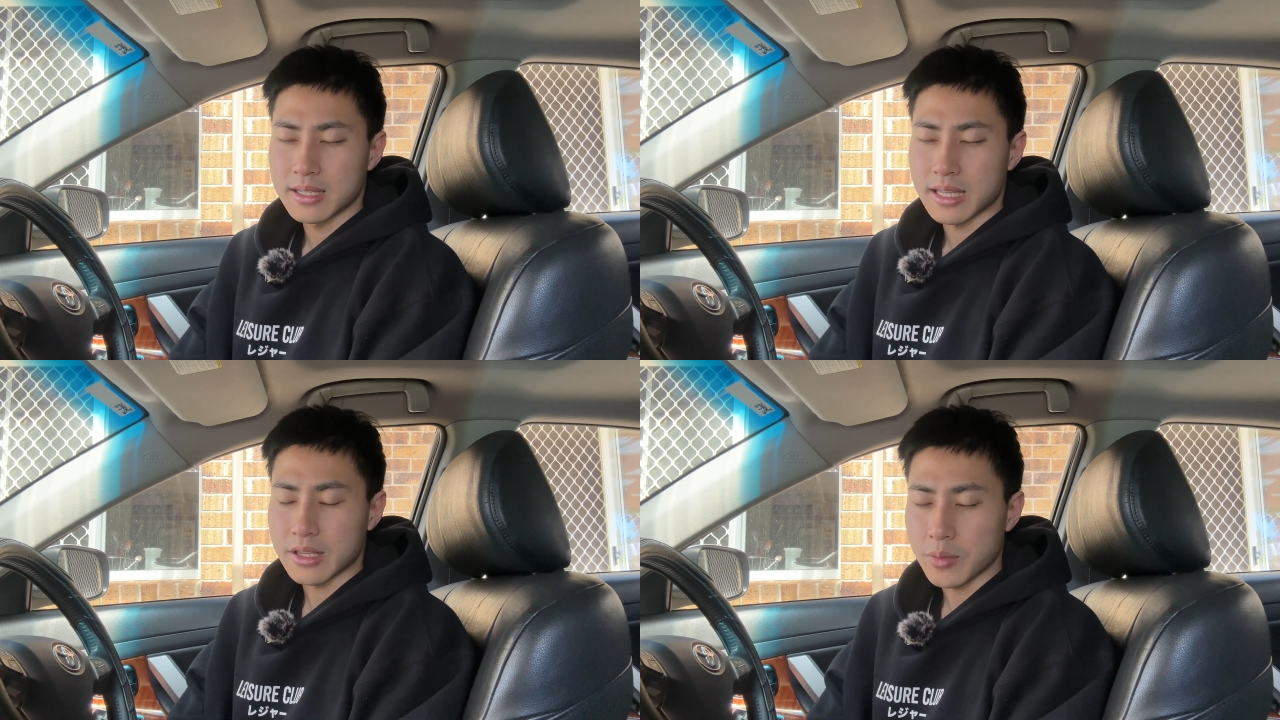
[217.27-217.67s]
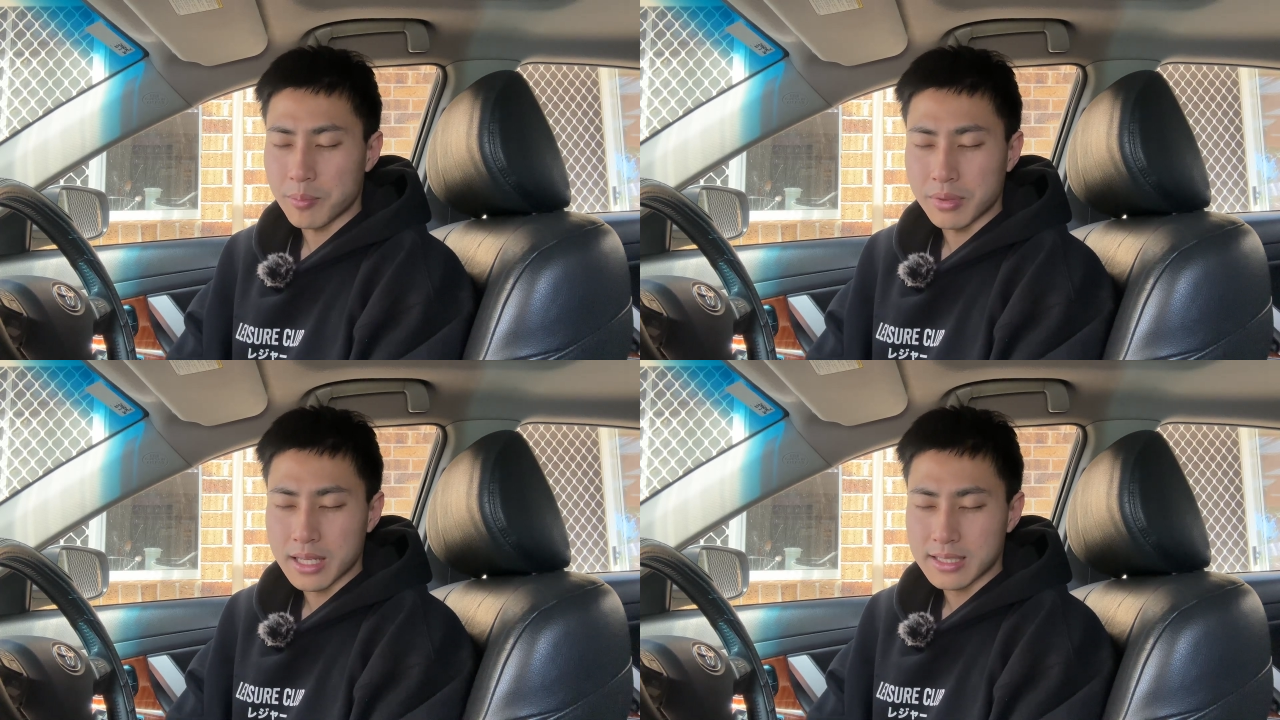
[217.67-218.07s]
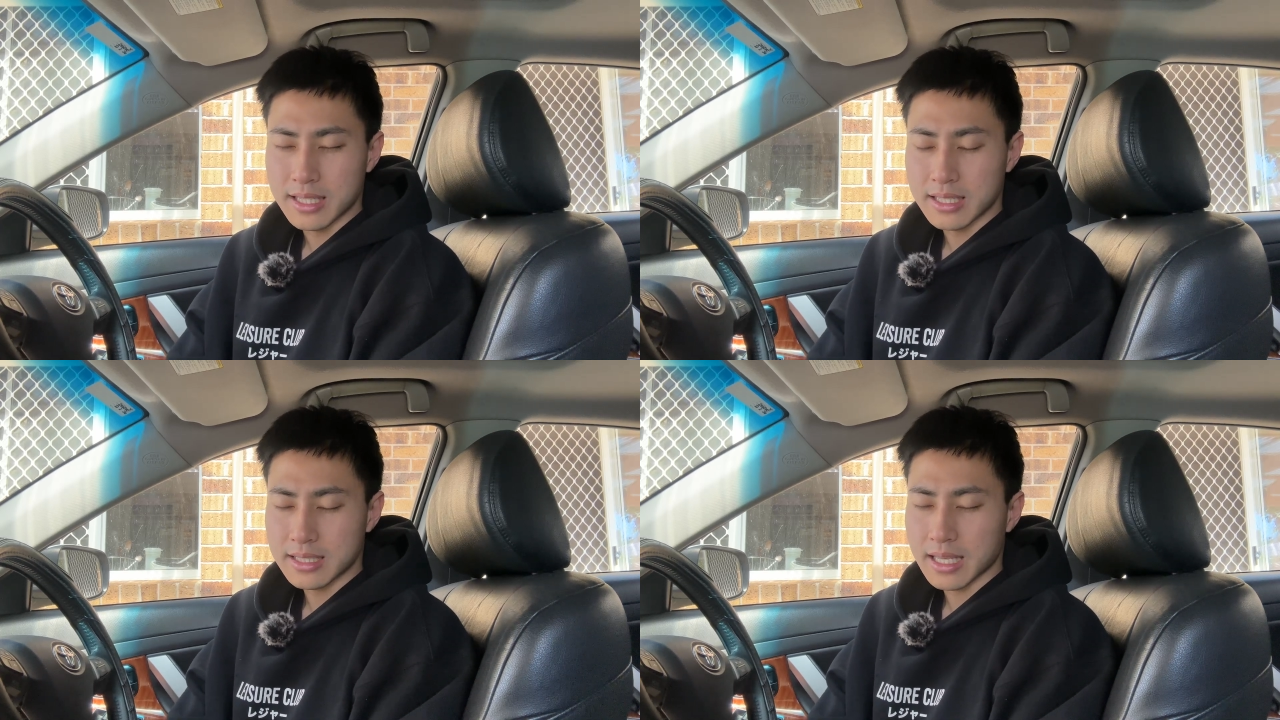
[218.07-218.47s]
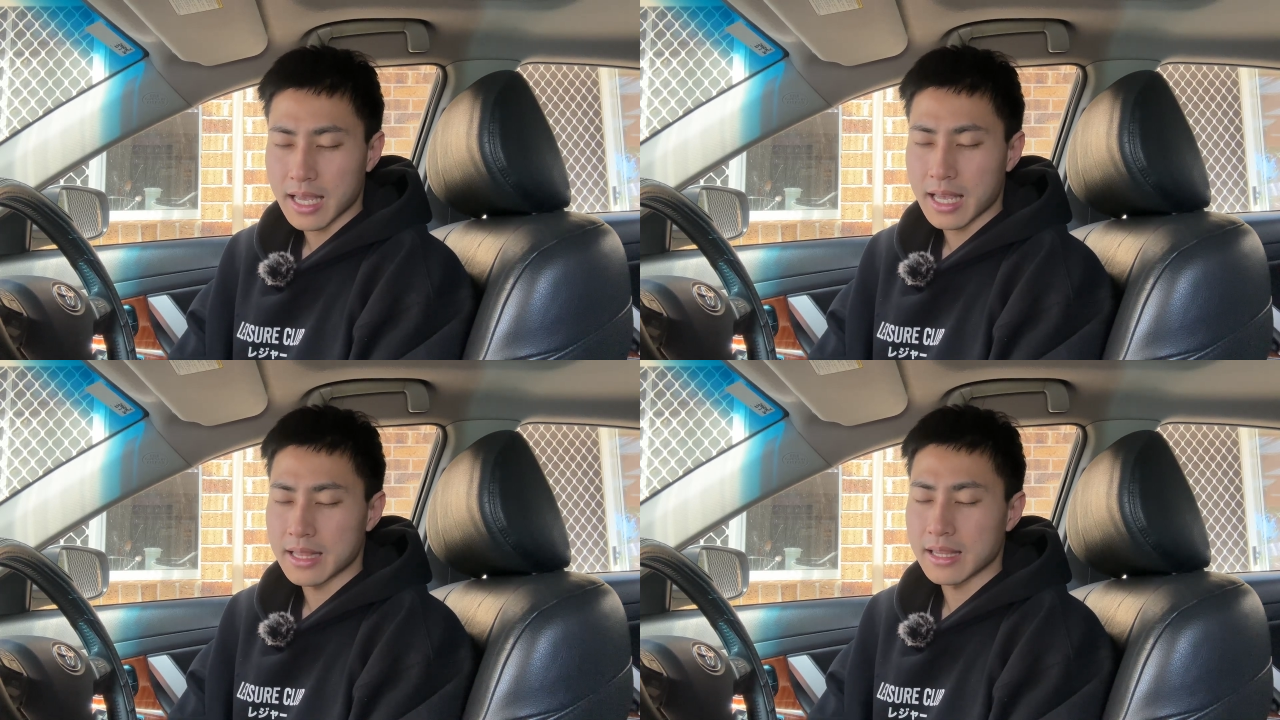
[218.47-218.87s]
that your blessings
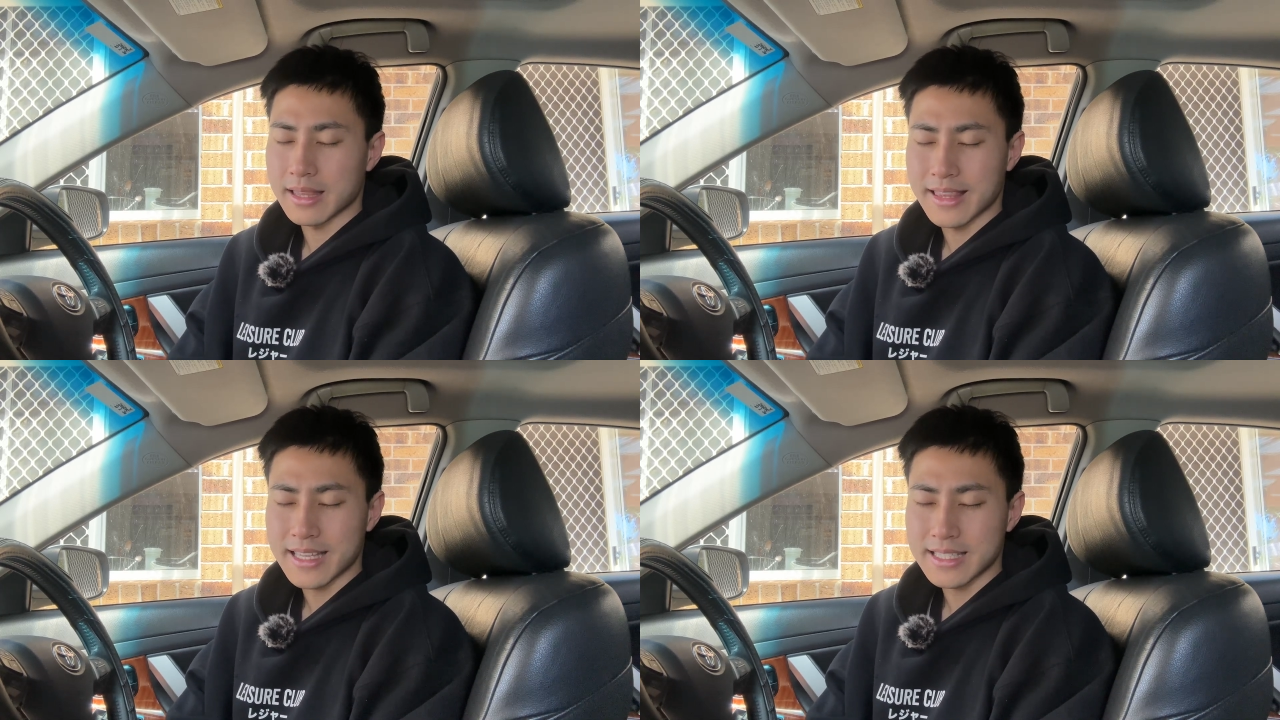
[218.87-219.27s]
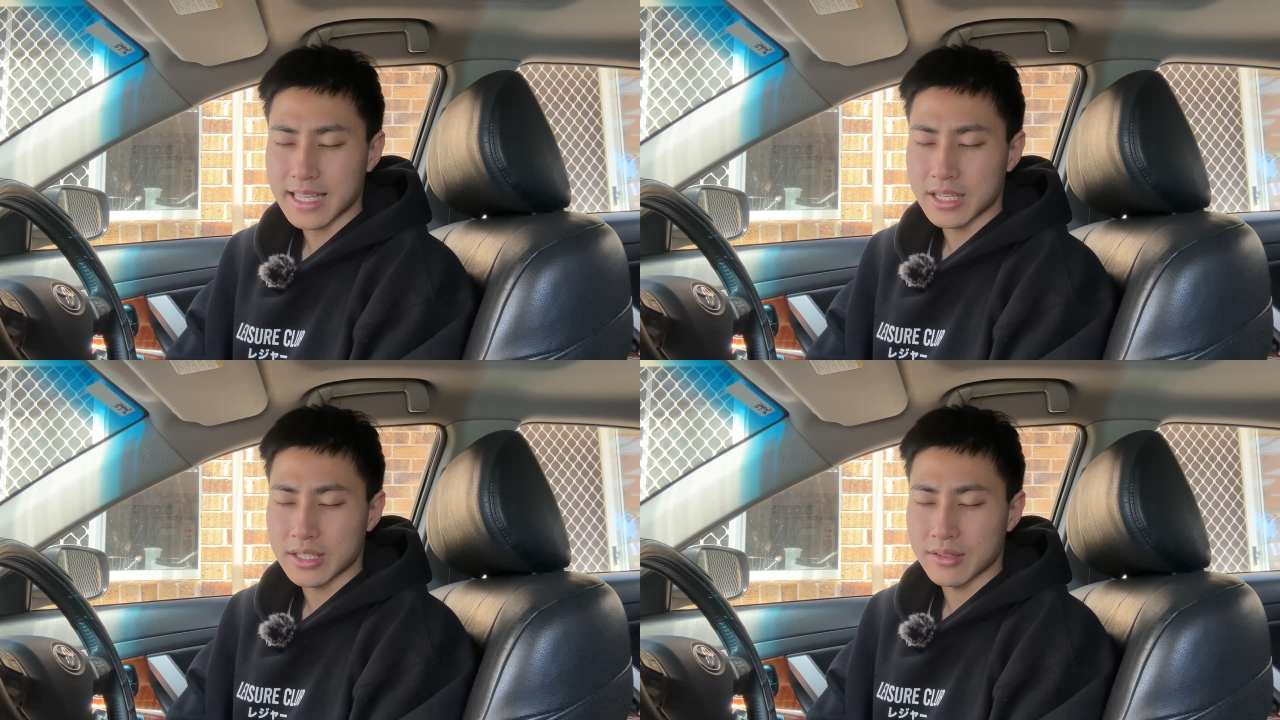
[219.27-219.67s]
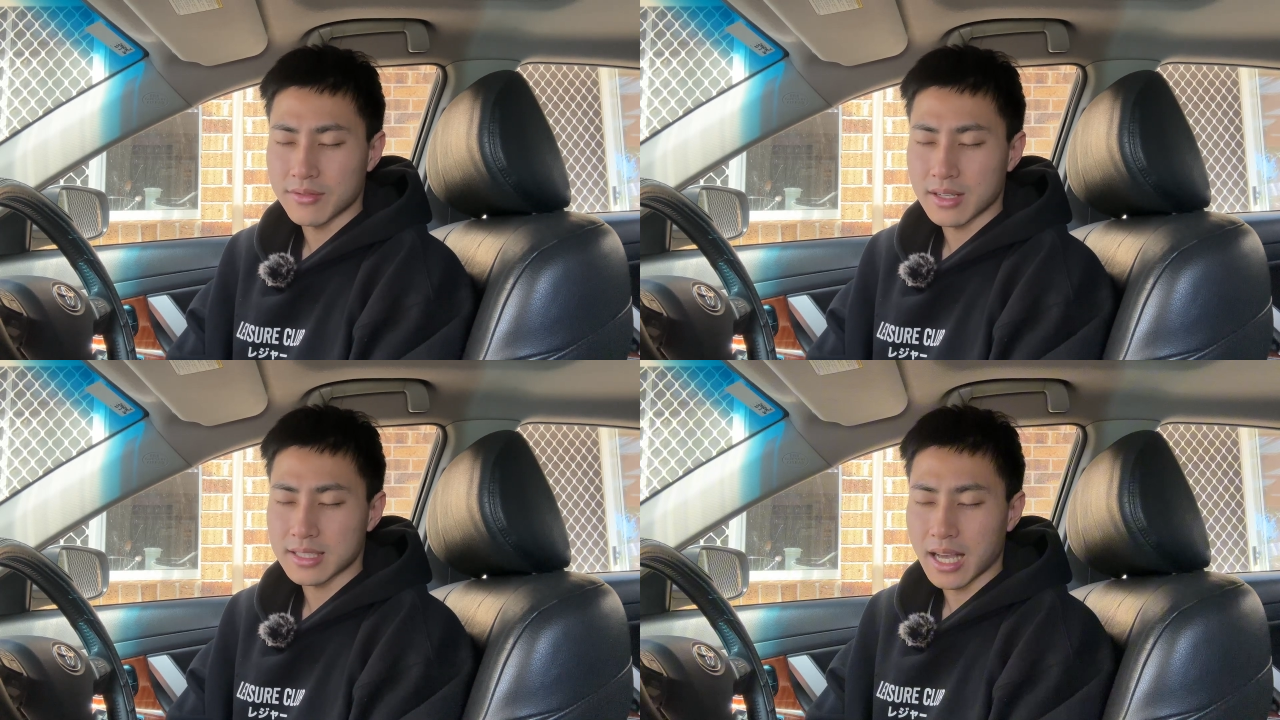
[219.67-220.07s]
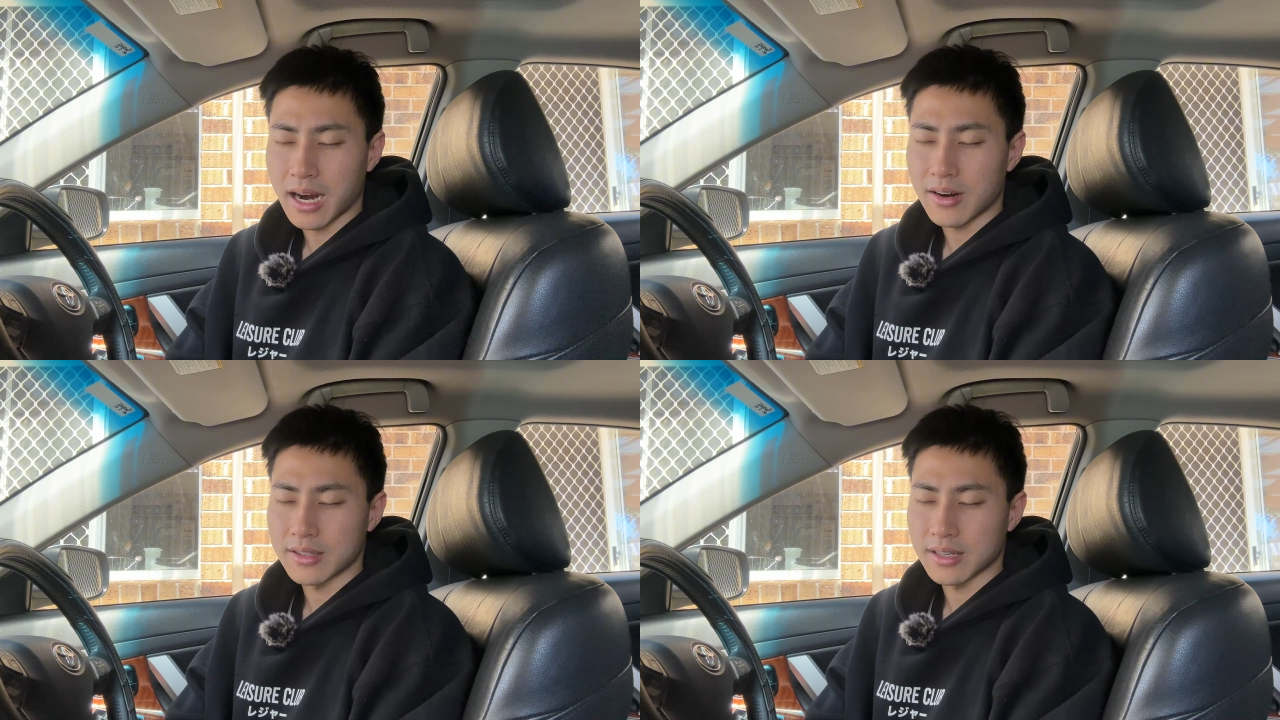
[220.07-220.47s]
and the things that you give us
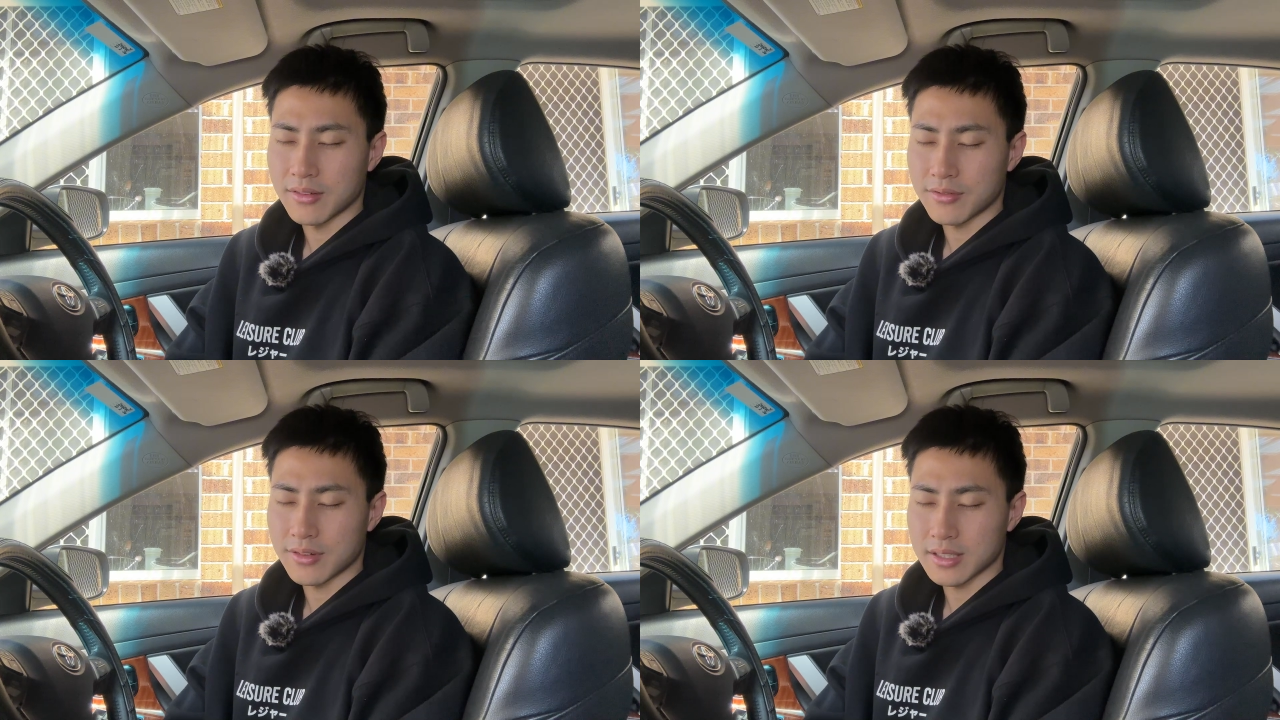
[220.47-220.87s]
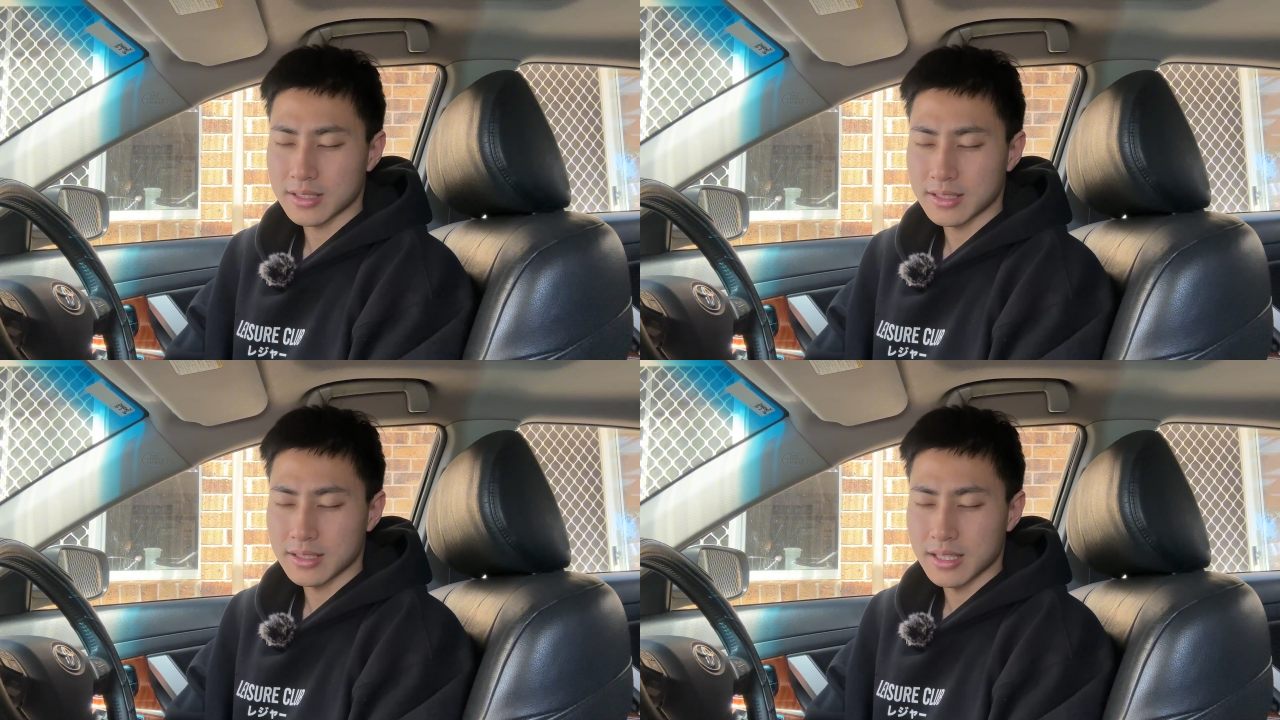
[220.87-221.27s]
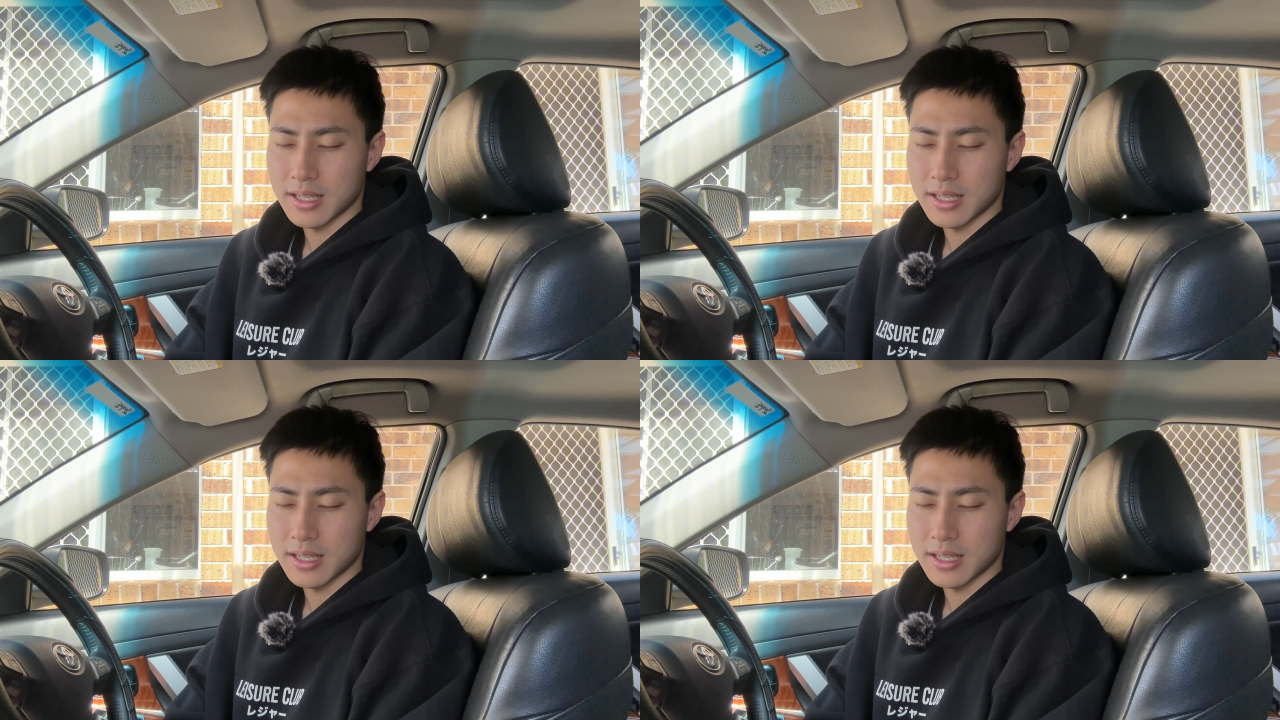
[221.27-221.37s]
are enough for us.